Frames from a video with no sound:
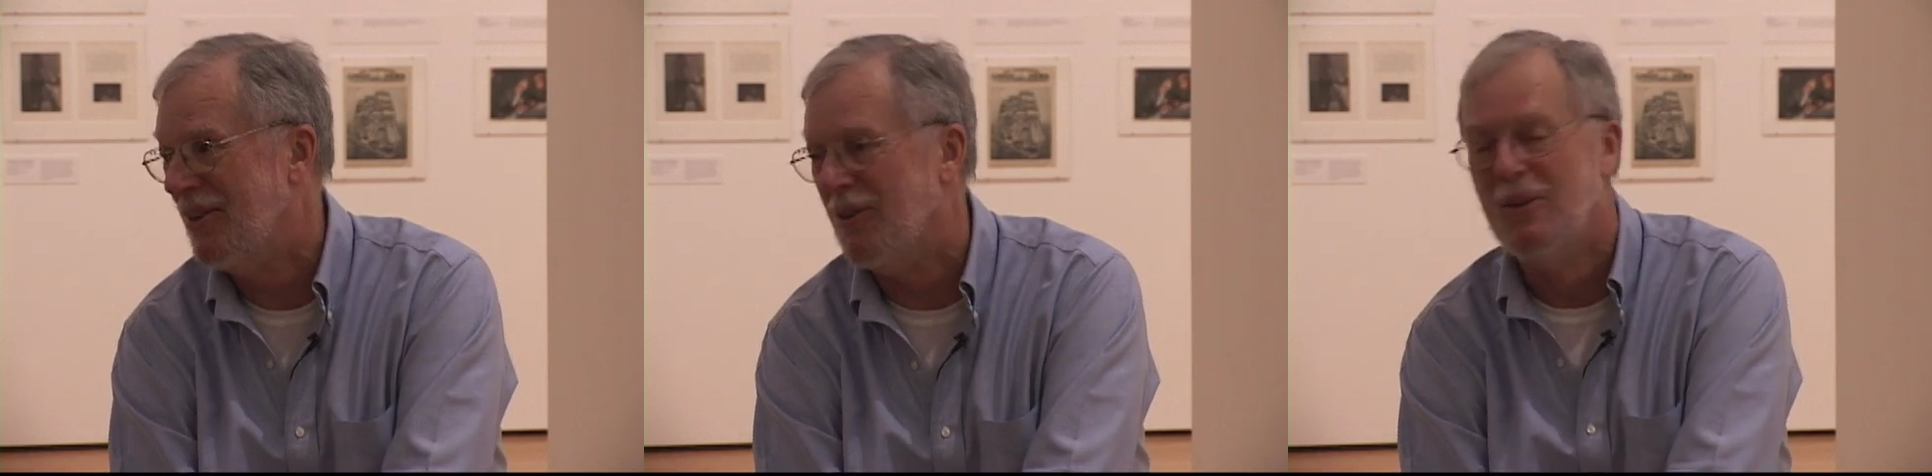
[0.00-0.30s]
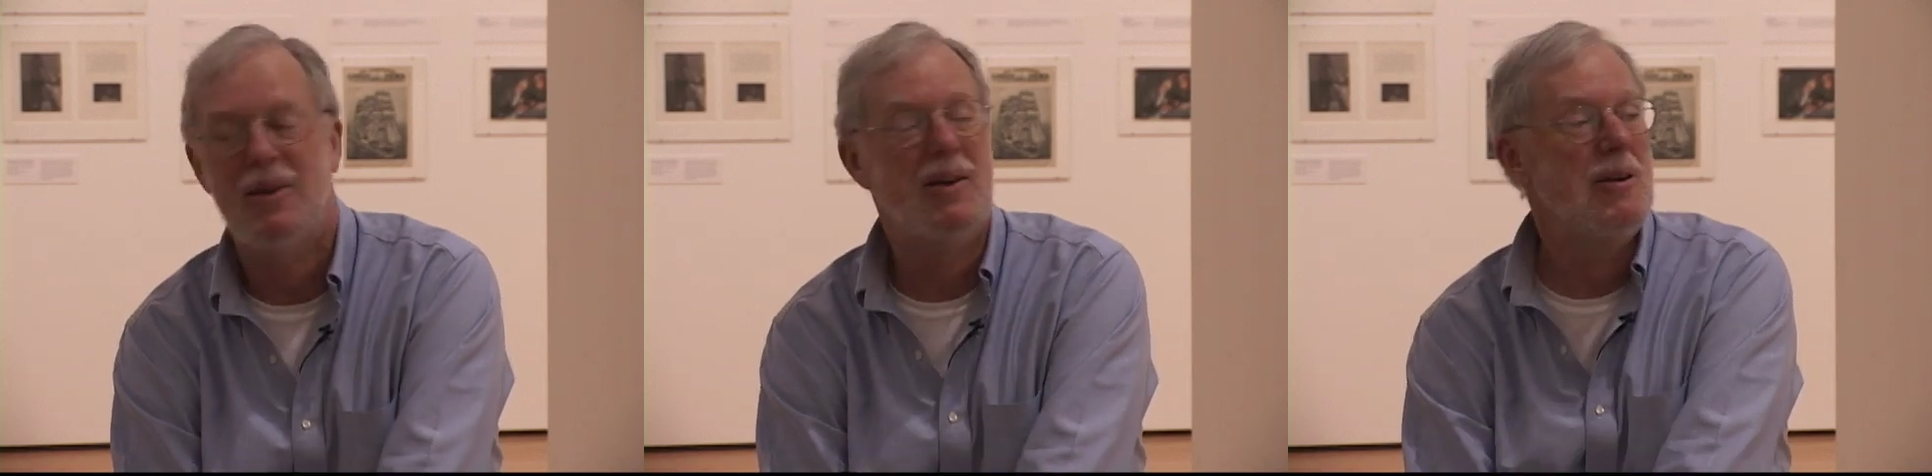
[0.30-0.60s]
you know.
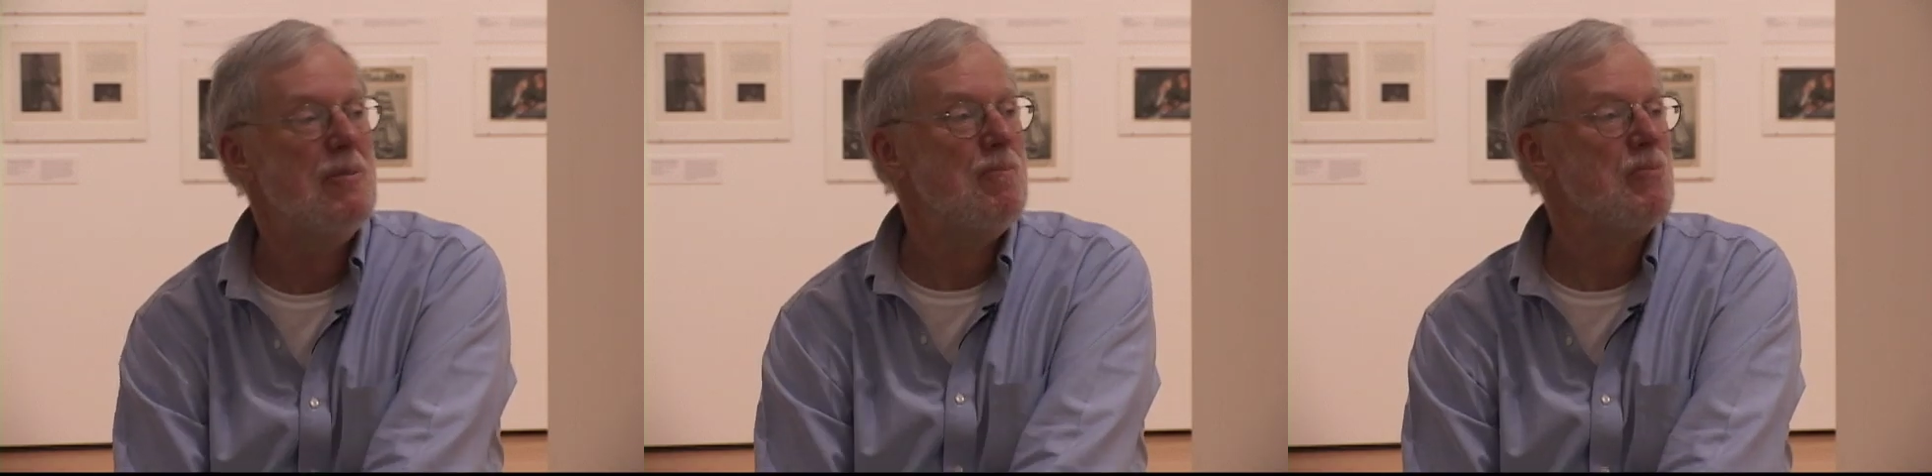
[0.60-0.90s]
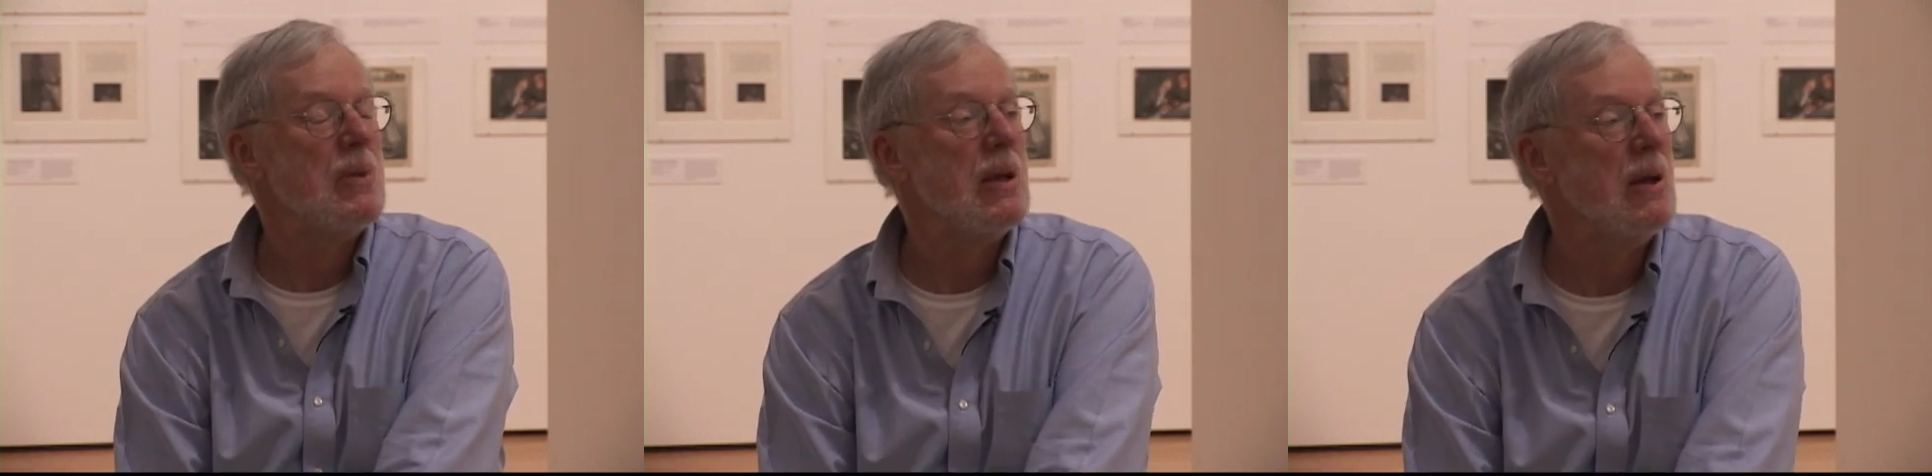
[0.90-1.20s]

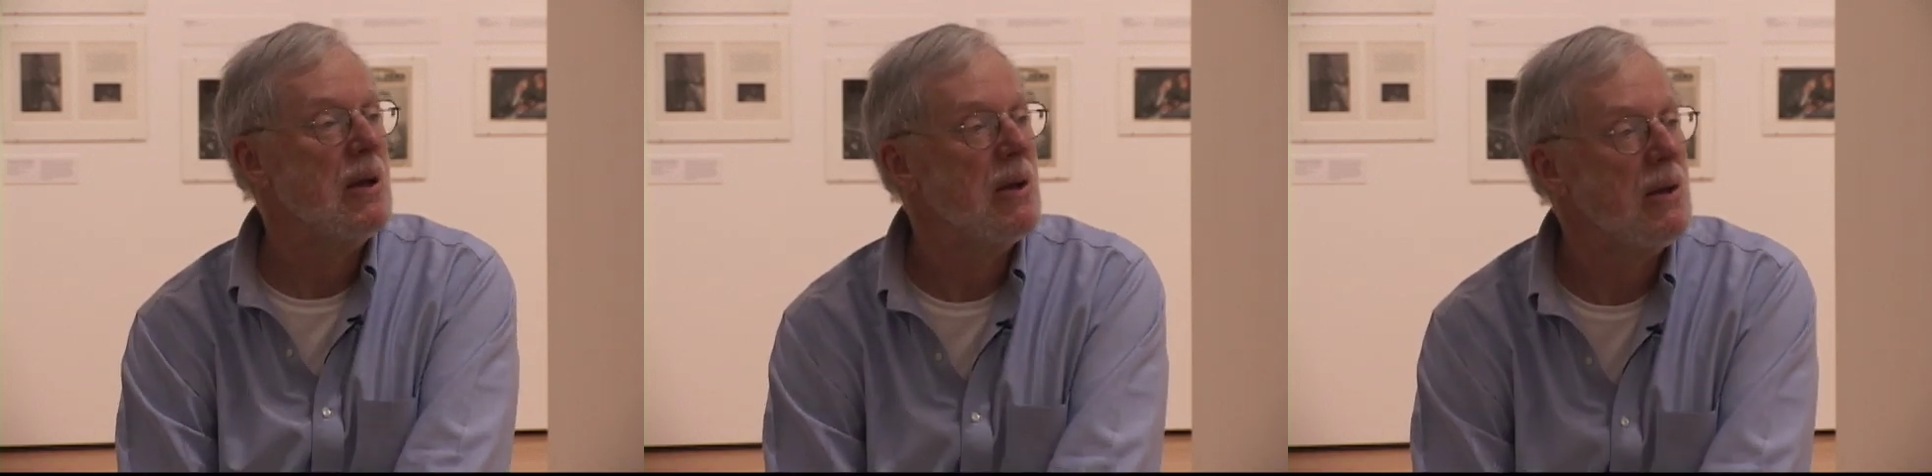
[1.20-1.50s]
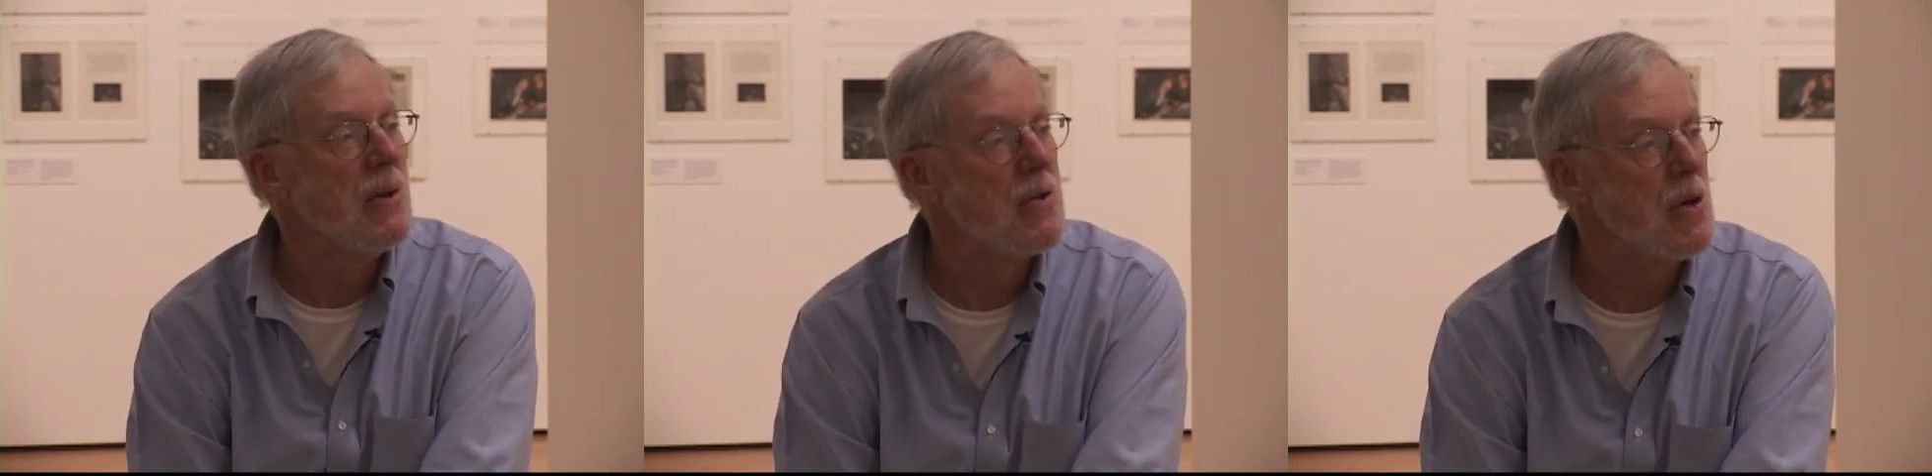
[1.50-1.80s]

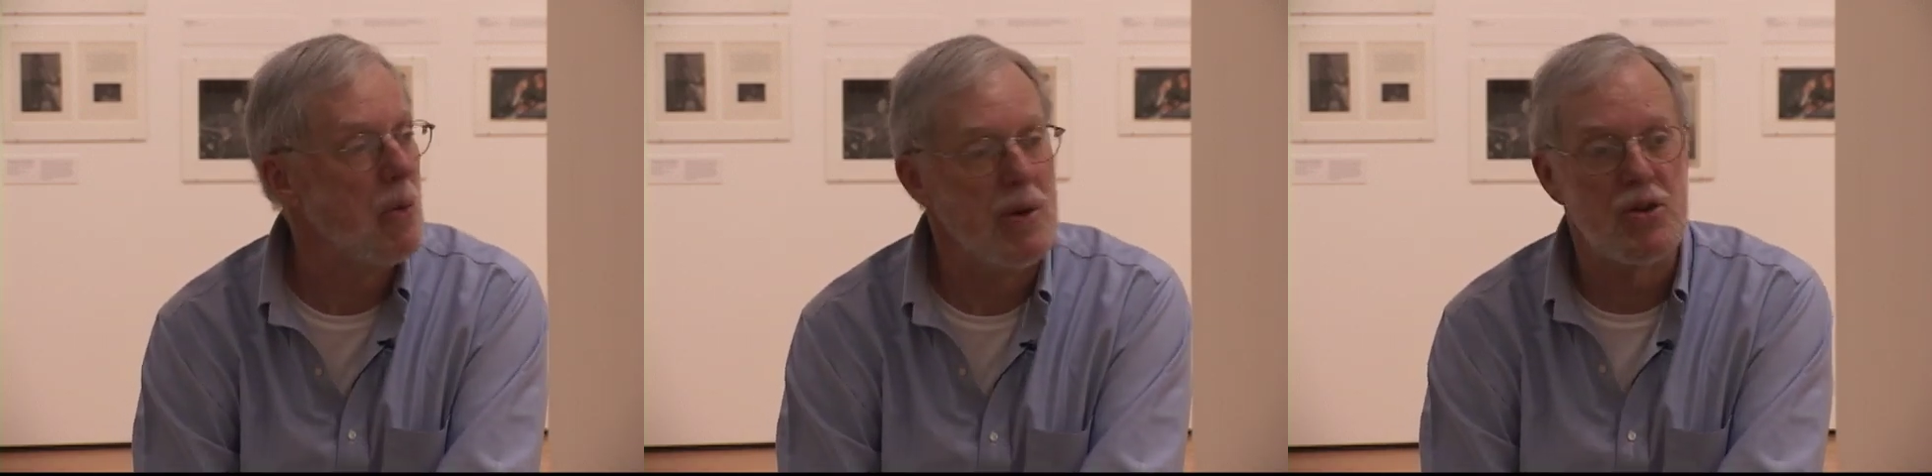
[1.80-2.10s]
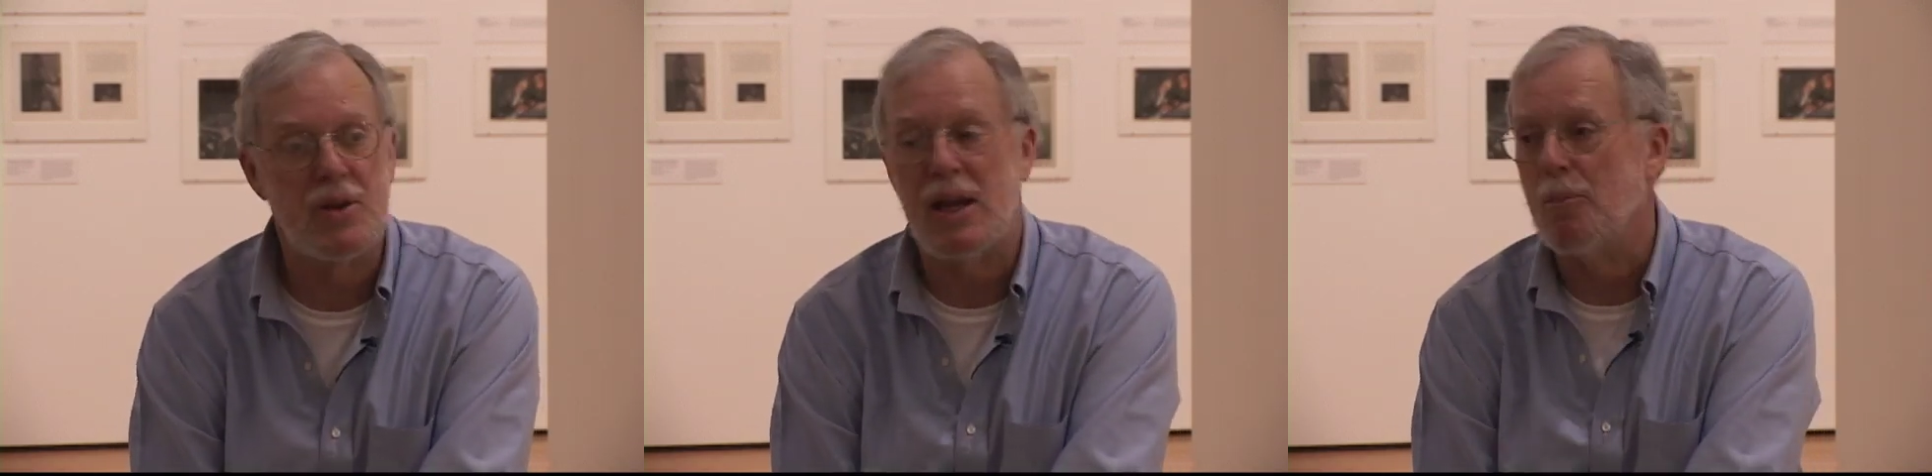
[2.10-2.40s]
So we
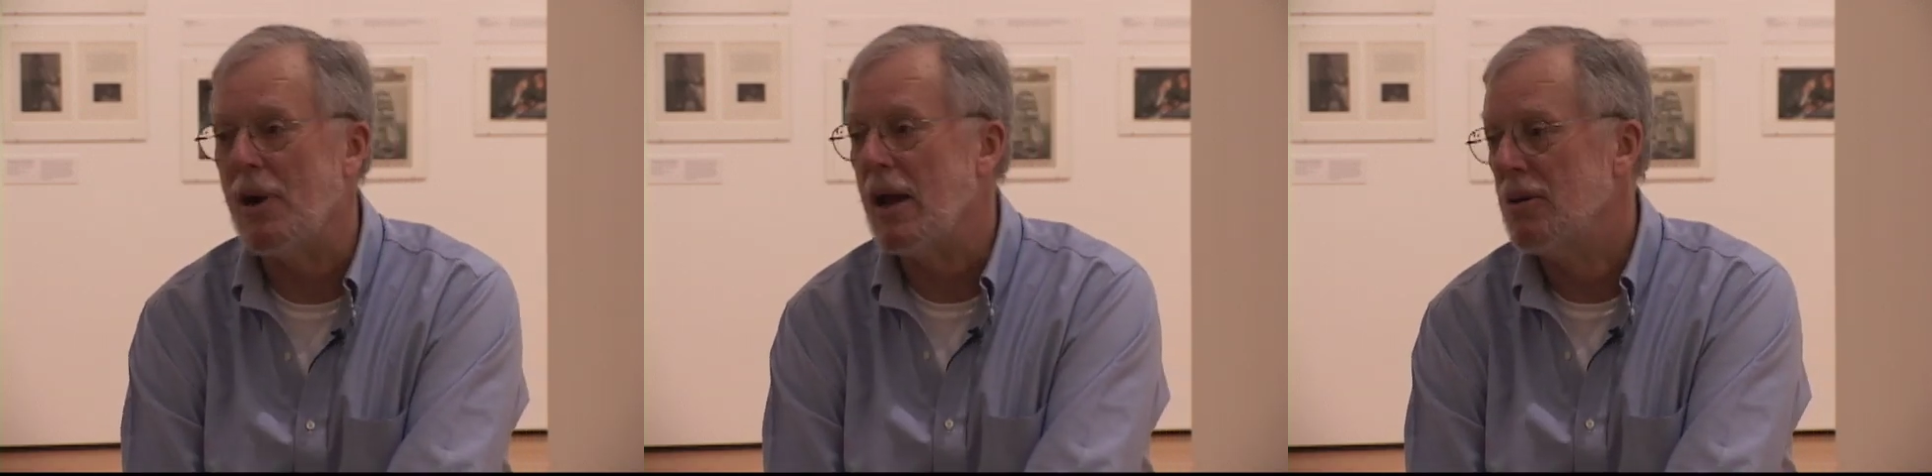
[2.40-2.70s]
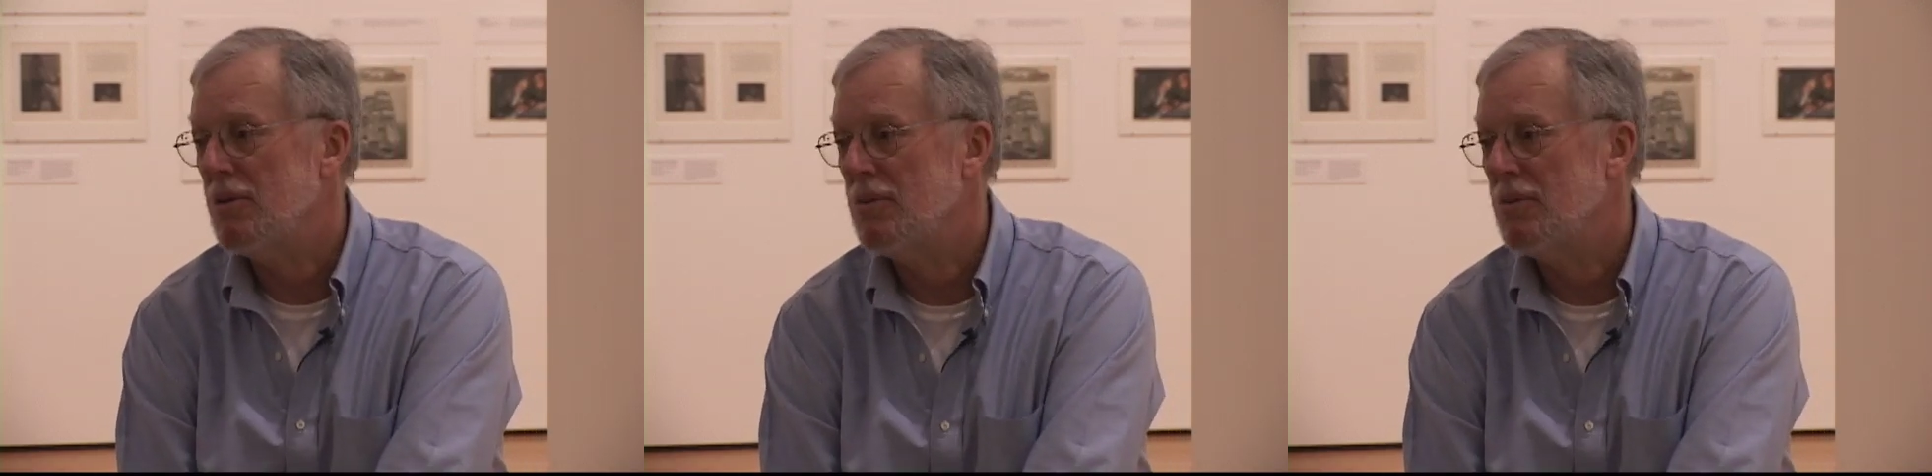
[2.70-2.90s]
should take a break.